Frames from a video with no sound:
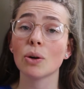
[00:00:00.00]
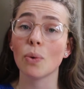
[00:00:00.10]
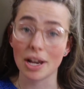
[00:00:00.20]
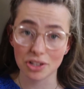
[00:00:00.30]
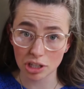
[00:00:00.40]

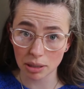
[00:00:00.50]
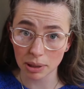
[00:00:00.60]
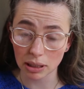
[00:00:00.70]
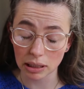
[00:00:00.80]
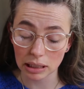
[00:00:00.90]

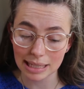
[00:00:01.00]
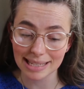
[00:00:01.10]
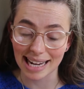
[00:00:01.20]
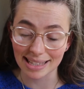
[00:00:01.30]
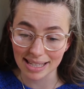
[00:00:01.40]
questionable
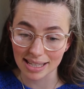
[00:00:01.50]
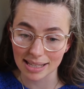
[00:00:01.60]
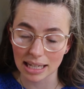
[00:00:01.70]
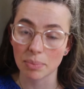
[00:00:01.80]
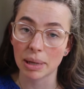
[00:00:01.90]

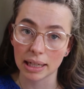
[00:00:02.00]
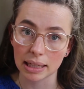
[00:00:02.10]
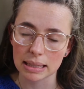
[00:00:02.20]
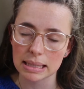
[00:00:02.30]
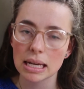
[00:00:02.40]
stances and
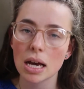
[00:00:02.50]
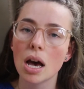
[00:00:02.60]
opinions